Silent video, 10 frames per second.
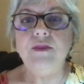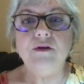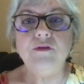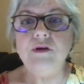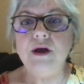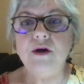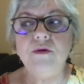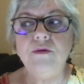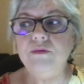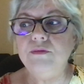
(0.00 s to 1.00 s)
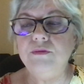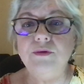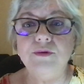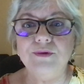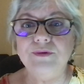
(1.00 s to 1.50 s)
There's no
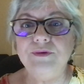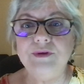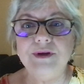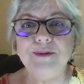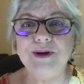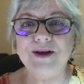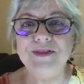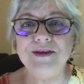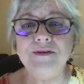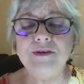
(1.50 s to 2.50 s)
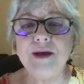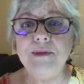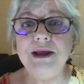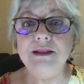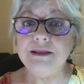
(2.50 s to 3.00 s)
rules about this. I
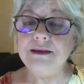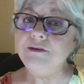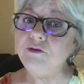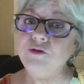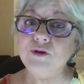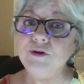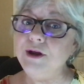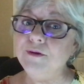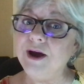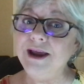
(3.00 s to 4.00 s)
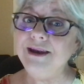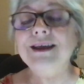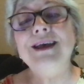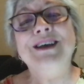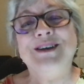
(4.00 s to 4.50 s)
mean, this is journey, right?
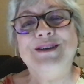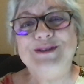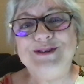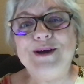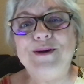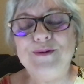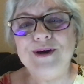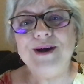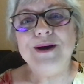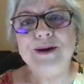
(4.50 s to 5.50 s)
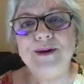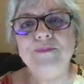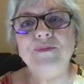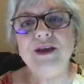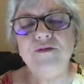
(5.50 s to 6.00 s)
So
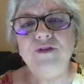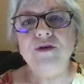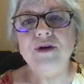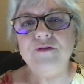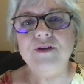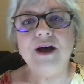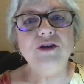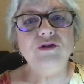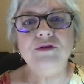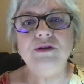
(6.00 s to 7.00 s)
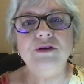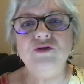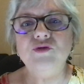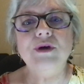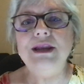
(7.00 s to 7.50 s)
if you have not
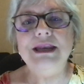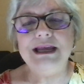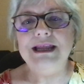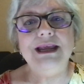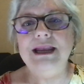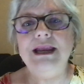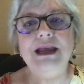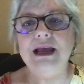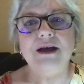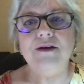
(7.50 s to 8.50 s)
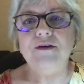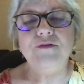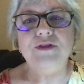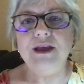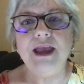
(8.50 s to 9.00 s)
joined in any
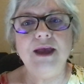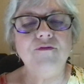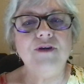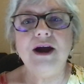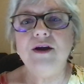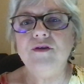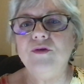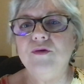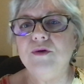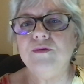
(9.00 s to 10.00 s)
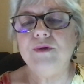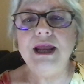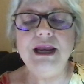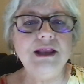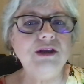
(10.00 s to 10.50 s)
of the campfires or
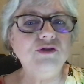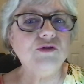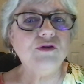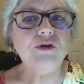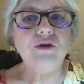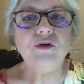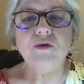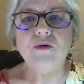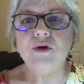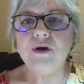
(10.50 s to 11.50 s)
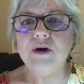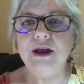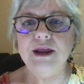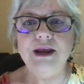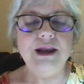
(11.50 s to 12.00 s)
writing in the journal or
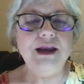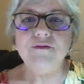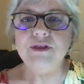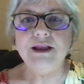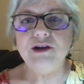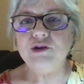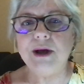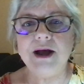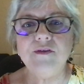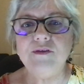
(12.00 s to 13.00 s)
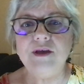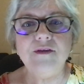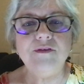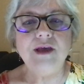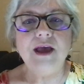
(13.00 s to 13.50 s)
in any of the
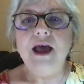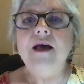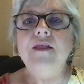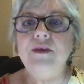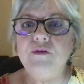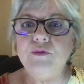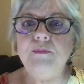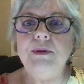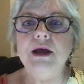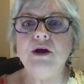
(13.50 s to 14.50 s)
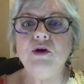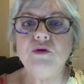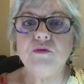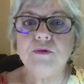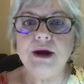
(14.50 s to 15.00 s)
lunchboxes, this would be a
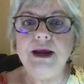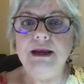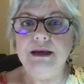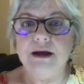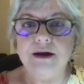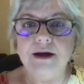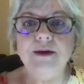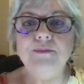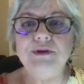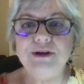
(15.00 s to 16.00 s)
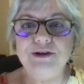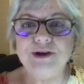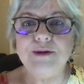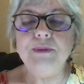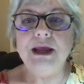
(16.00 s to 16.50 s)
great time to
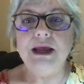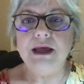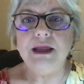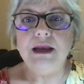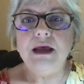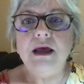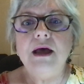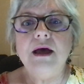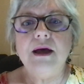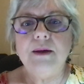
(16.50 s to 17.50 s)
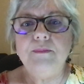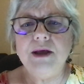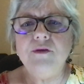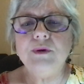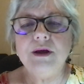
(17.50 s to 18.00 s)
jump in
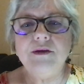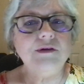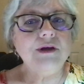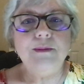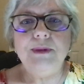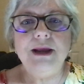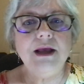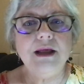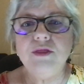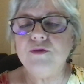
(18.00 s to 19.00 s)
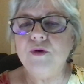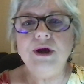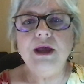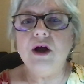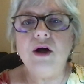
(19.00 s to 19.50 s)
because we're just going to be
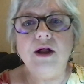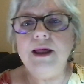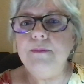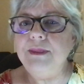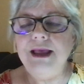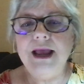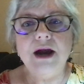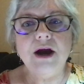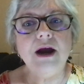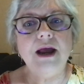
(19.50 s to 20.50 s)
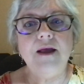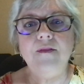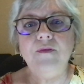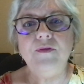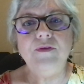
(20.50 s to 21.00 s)
throwing it all up in the air
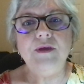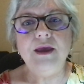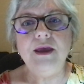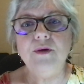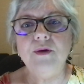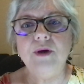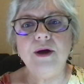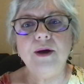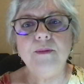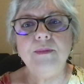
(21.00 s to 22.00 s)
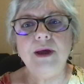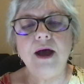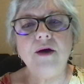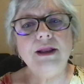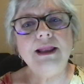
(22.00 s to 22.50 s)
and seeing
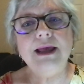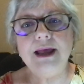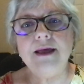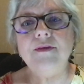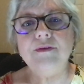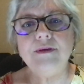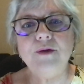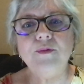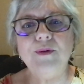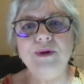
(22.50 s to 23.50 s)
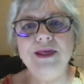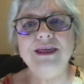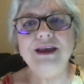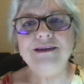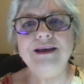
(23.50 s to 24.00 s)
how it lands and what we
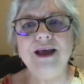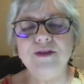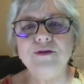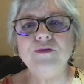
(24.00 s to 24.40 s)
think together.